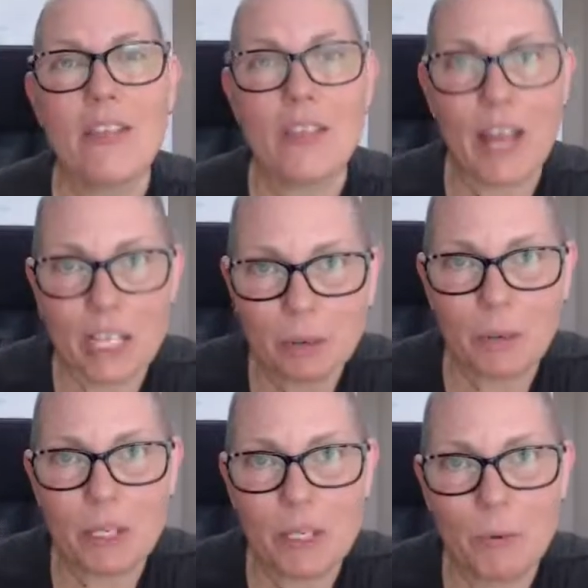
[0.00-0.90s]
That's what
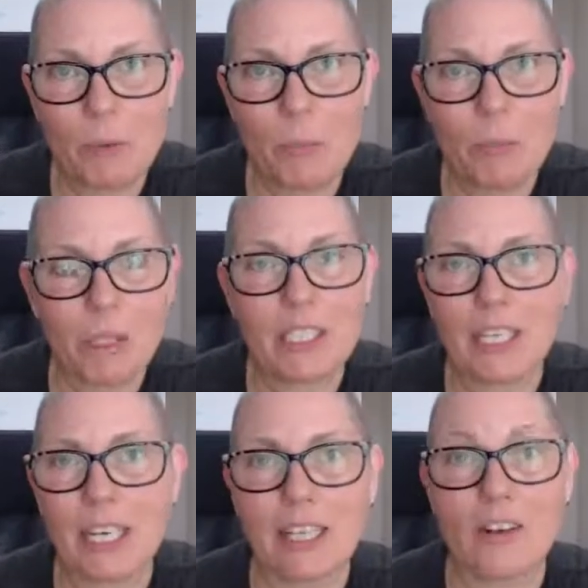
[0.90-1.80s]
we do when we work
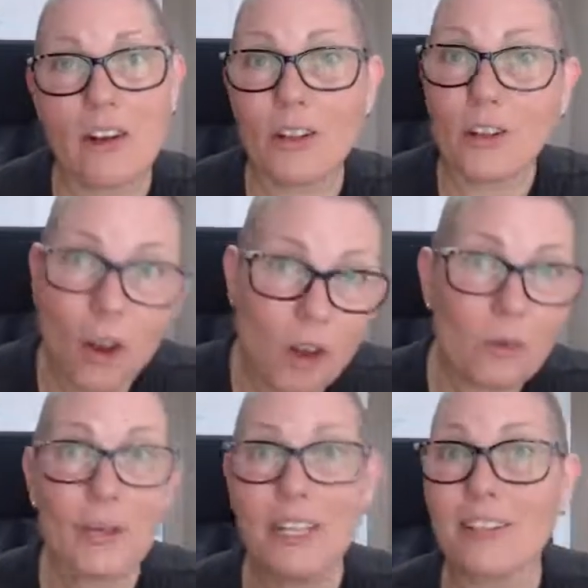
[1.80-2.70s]
together, along
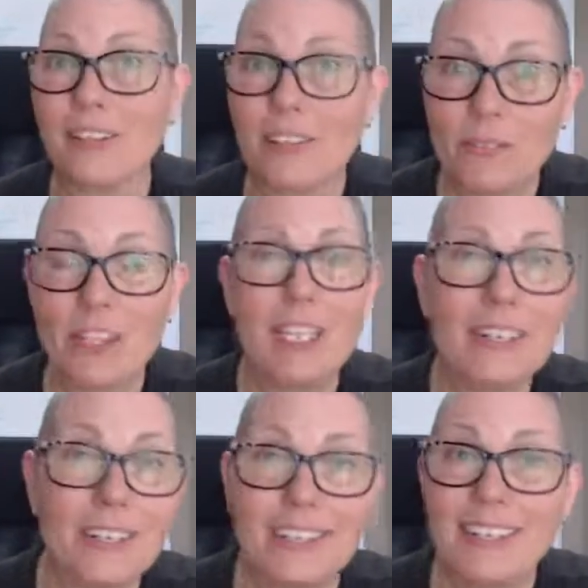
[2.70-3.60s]
with
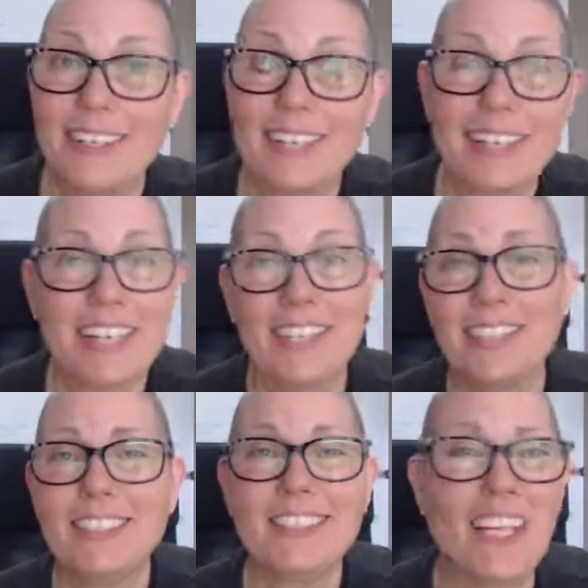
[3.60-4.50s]
here. Here's
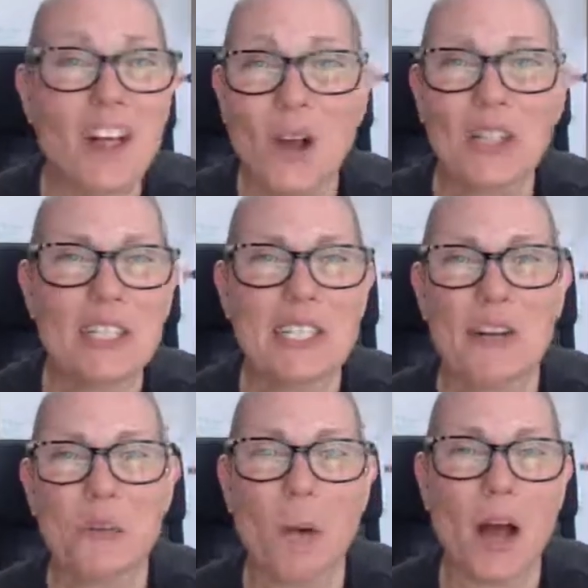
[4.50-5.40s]
the psychology
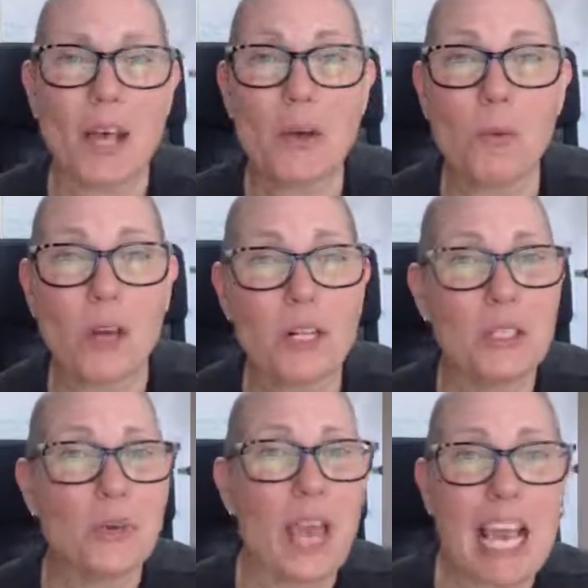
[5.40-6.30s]
of why you want to
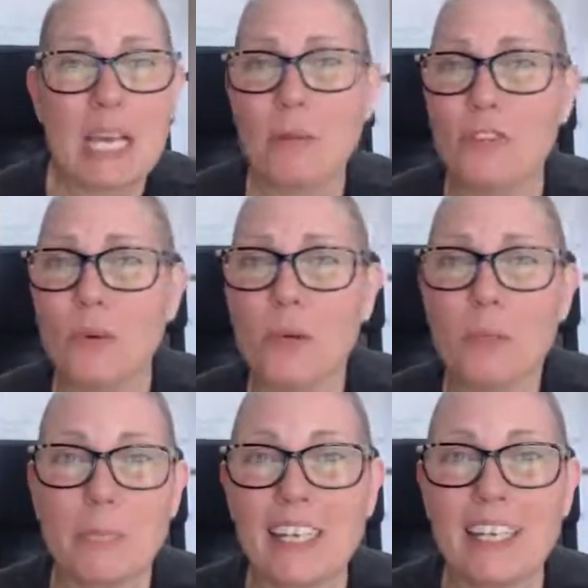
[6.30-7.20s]
do A
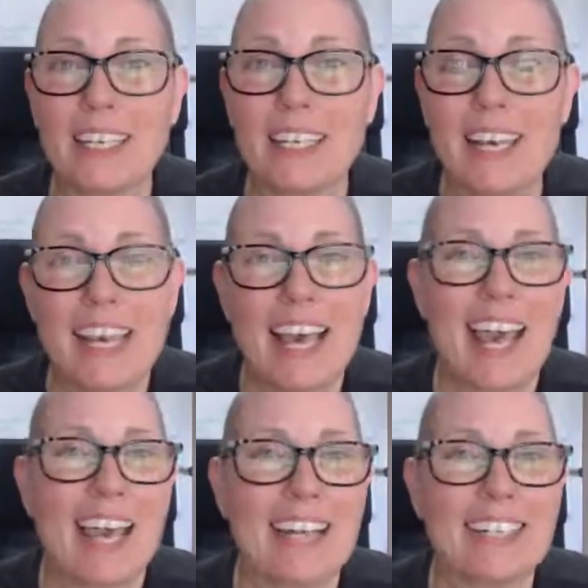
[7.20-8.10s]
before B.
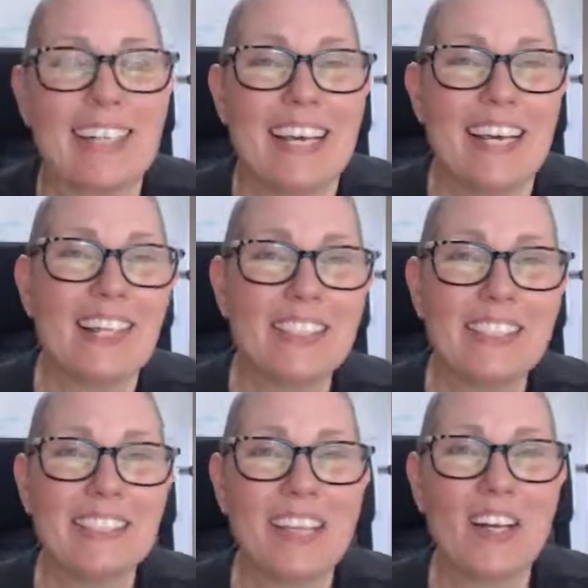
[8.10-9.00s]
And here's
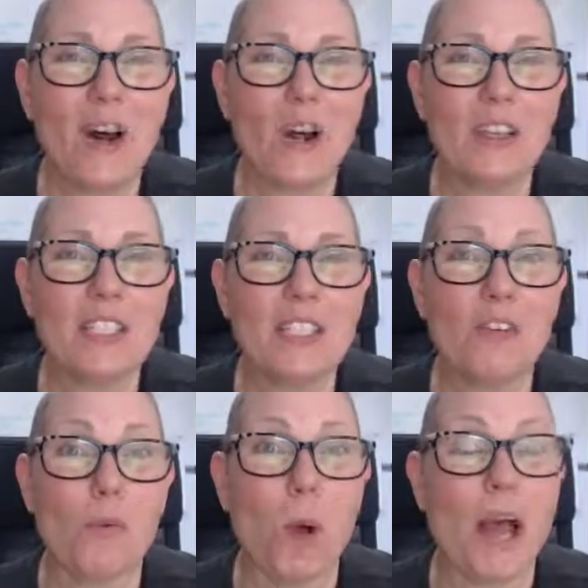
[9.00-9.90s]
the psychology
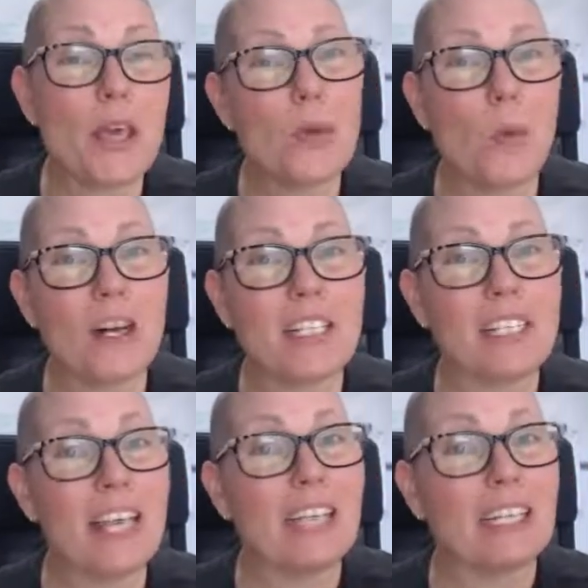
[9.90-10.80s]
of why you want to
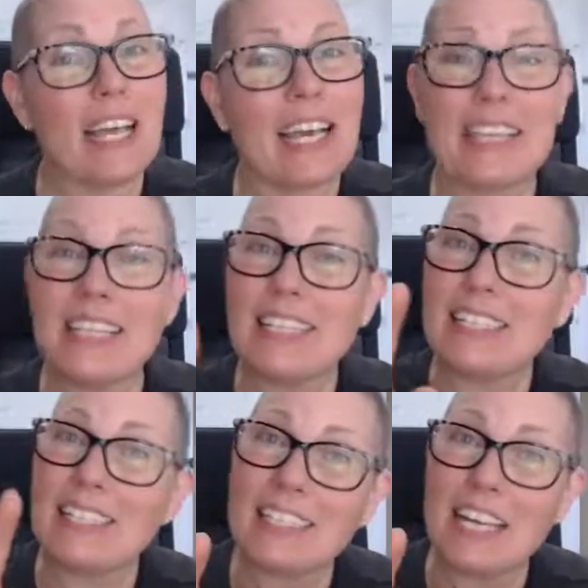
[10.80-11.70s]
say it like
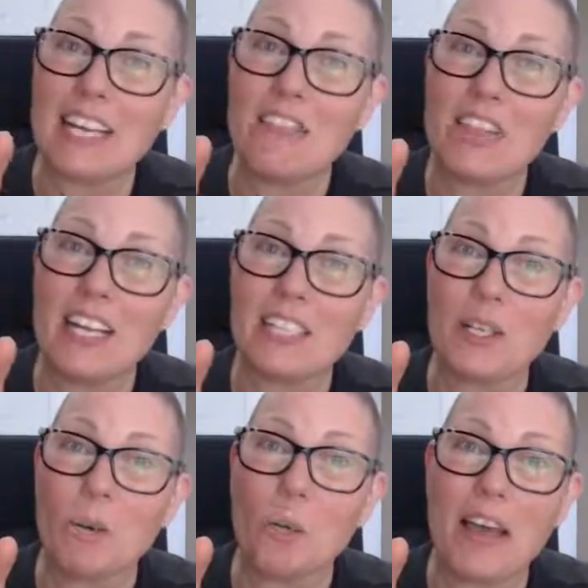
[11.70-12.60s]
this instead of
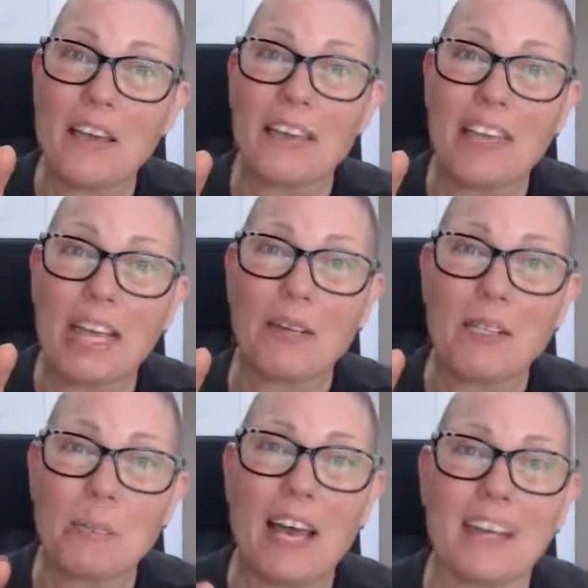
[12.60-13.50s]
this and why the
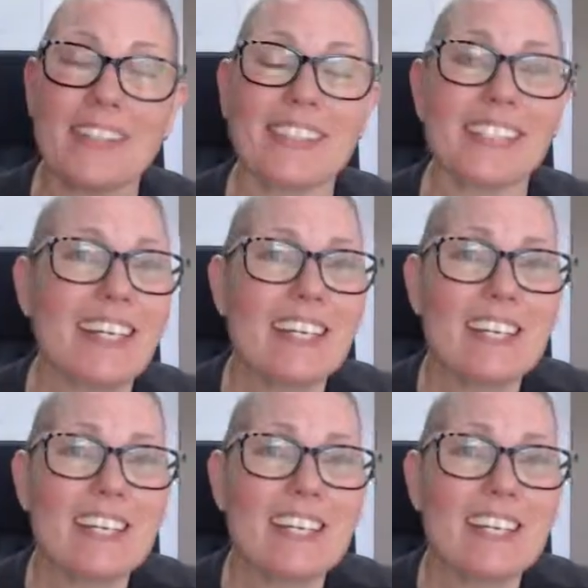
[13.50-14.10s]
language matters.